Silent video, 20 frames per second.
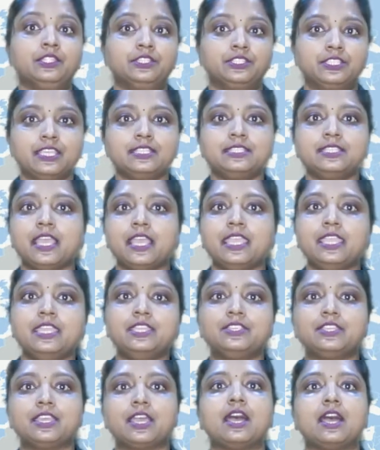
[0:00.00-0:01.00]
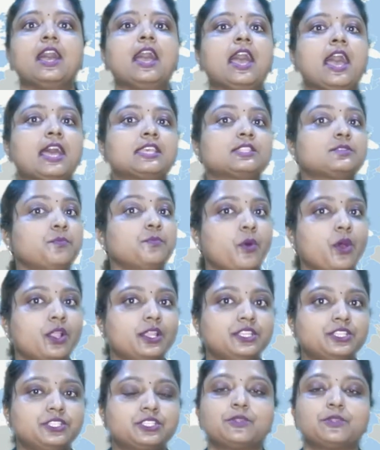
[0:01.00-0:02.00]
JCI India has
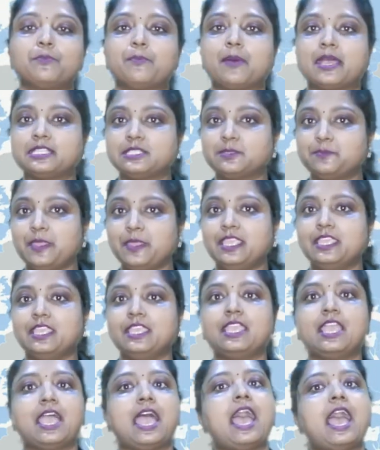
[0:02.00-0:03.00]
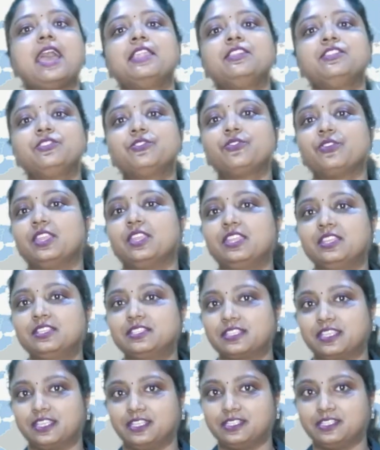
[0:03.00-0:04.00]
polished my speaking and training
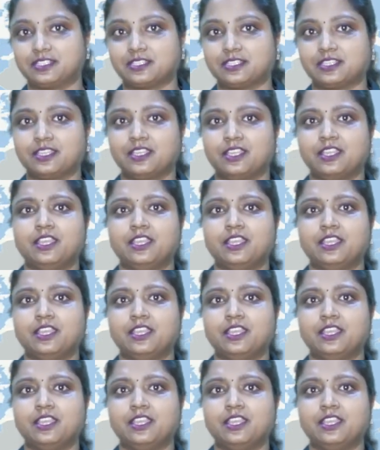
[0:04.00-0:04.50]
skills.